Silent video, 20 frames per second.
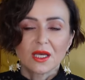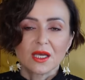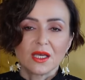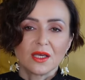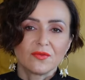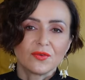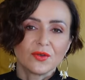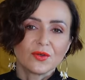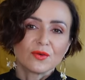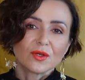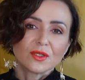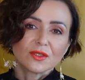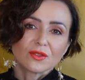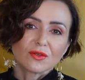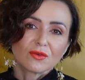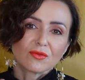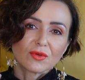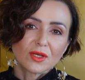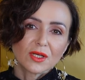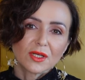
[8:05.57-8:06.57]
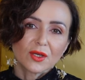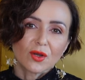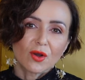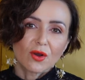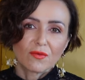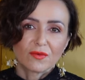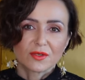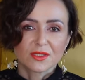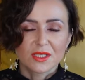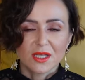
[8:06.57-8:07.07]
If you want the really
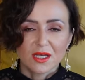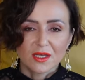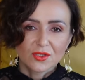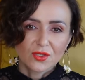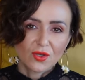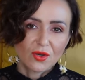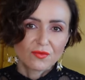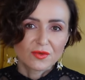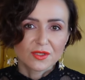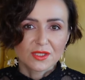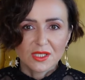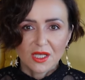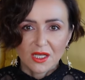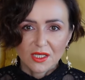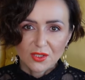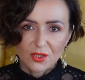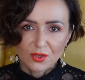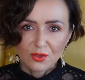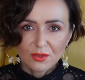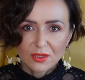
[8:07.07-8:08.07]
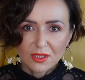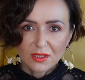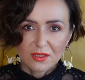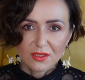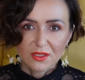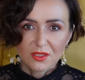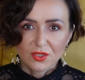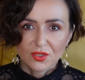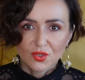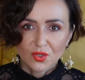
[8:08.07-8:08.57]
oversized, oversized look that is
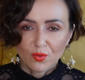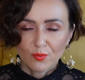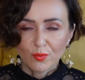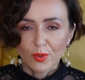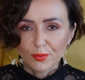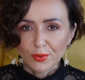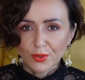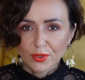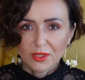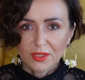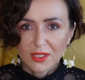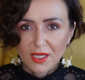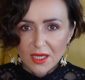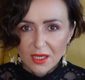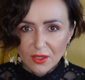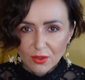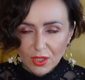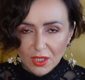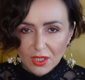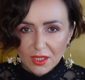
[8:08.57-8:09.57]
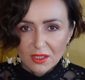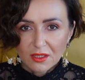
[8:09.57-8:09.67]
so popular now,